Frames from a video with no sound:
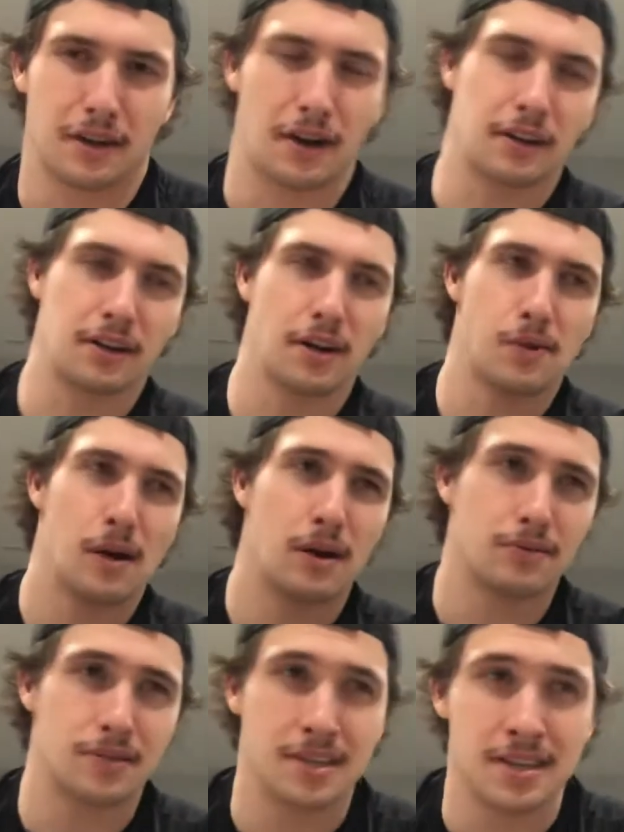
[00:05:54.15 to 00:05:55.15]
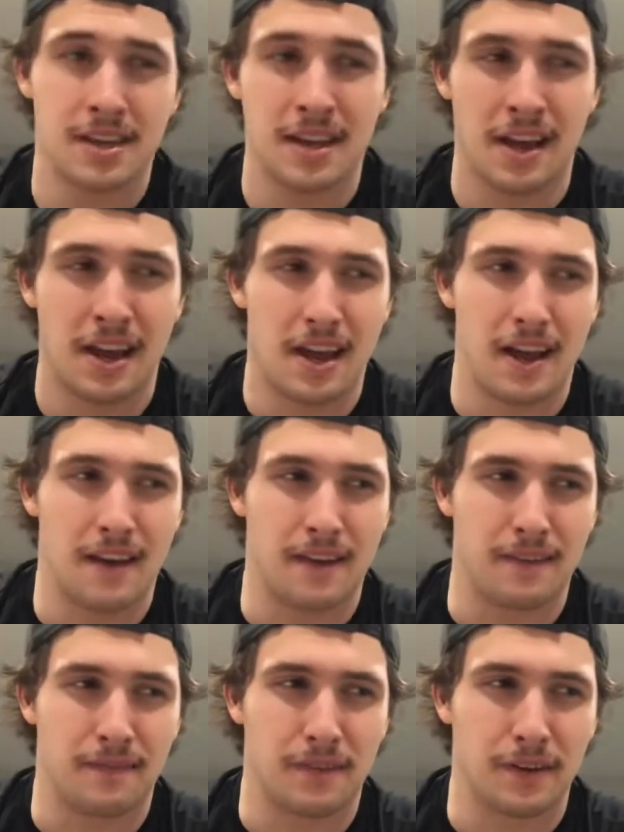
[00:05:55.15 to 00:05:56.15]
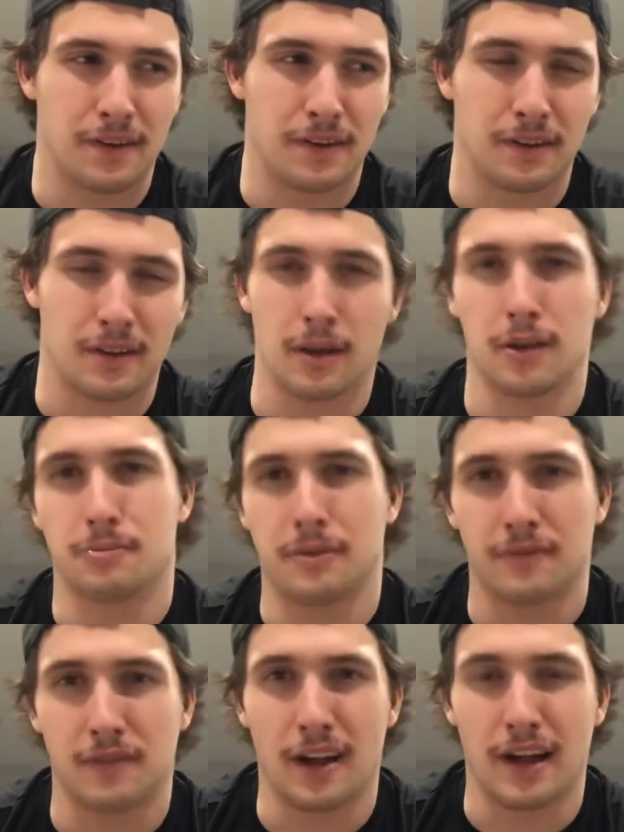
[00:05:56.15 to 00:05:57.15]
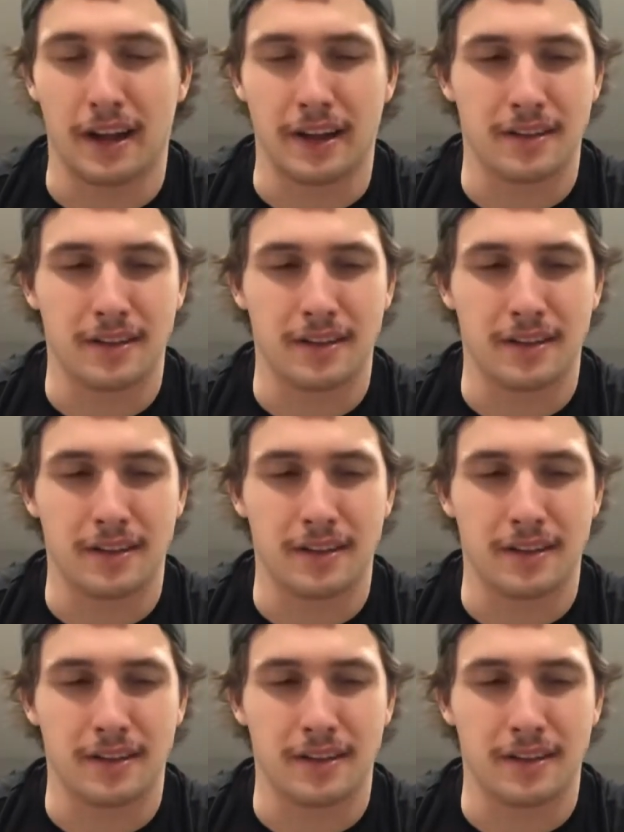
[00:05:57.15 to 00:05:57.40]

I can go out and feel a little bit fly.